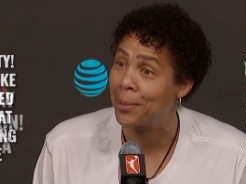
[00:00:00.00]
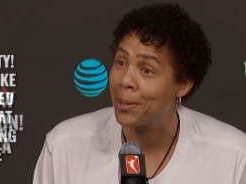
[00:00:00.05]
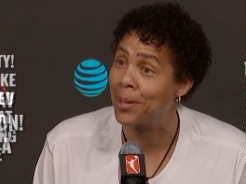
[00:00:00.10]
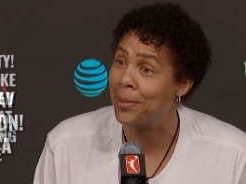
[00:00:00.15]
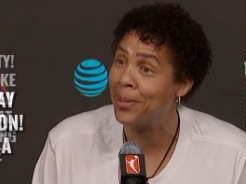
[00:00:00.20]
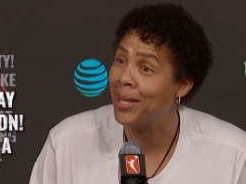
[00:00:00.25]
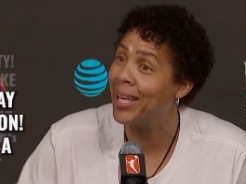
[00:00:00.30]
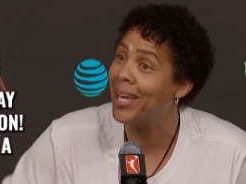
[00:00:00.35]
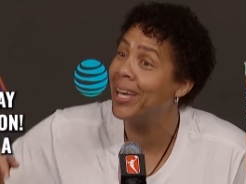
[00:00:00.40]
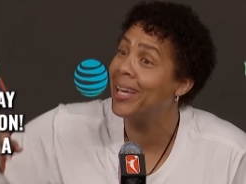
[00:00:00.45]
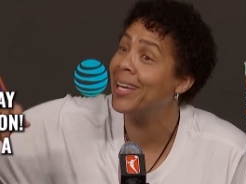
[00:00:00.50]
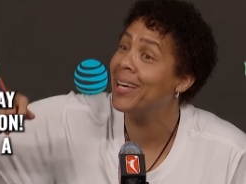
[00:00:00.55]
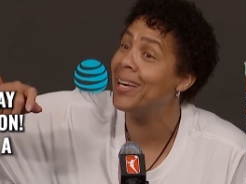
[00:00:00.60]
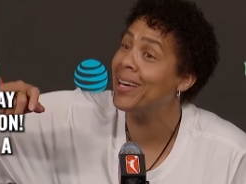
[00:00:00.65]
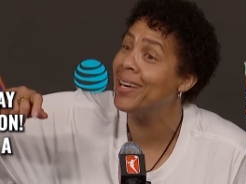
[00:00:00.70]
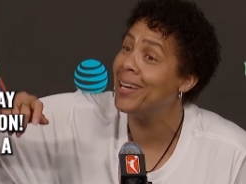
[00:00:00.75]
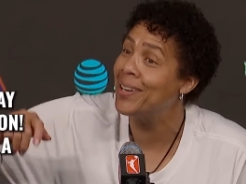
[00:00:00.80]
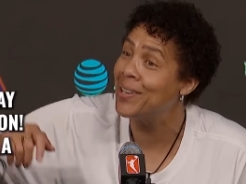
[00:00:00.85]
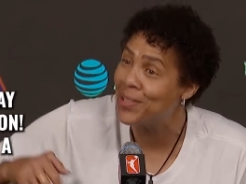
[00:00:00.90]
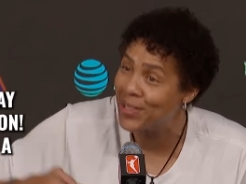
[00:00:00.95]
I'm like,
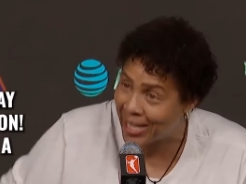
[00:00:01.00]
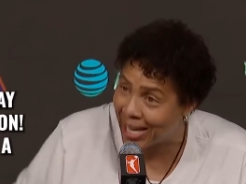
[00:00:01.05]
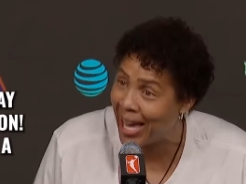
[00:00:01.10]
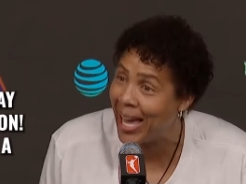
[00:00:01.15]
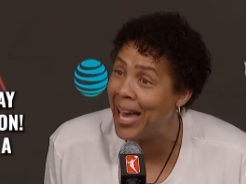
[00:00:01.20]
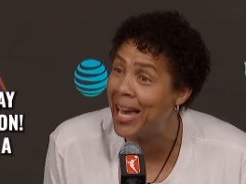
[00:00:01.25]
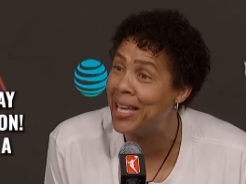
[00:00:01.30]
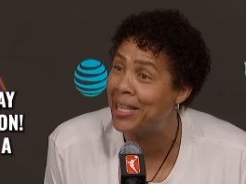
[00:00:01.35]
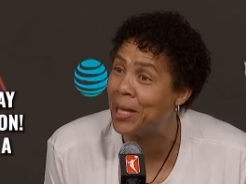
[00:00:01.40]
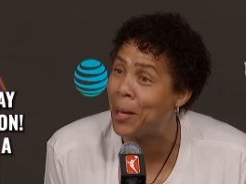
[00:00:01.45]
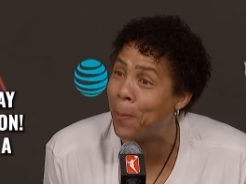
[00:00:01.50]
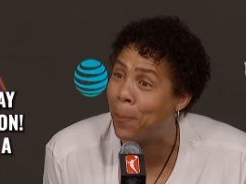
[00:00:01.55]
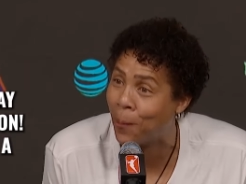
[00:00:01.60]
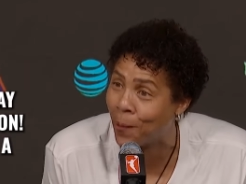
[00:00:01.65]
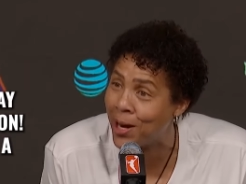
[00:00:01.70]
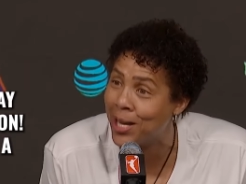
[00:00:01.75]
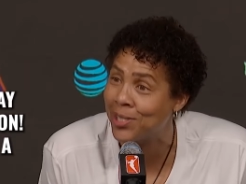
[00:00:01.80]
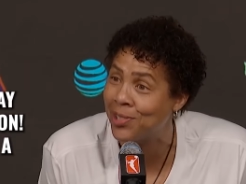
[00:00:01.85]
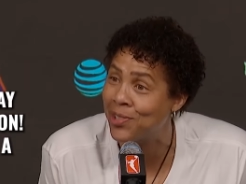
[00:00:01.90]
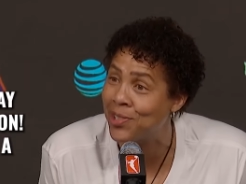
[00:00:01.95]
okay, the
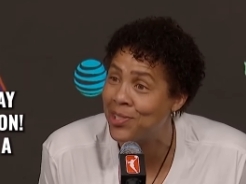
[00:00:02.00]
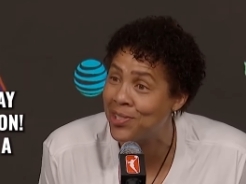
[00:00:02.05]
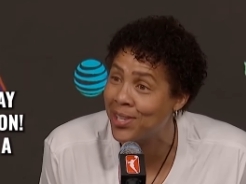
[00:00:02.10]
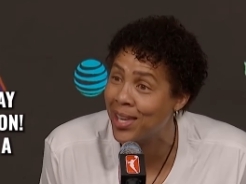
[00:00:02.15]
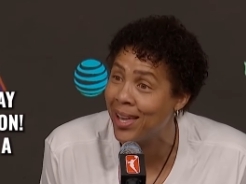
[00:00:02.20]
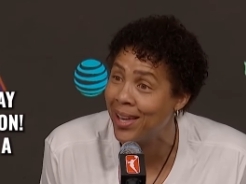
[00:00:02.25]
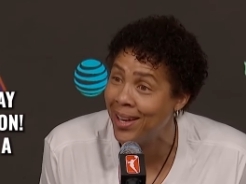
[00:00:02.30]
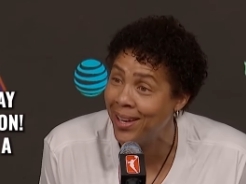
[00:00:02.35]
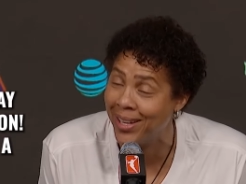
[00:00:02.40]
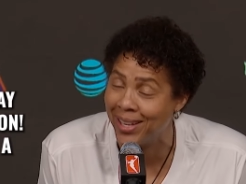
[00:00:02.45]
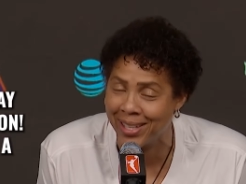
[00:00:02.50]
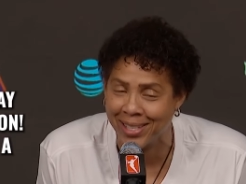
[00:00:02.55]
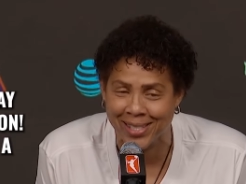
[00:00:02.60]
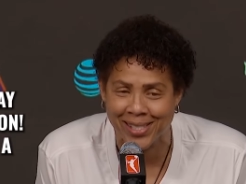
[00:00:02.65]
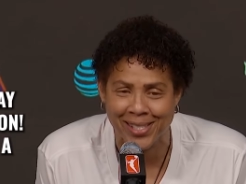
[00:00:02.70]
pressure's on.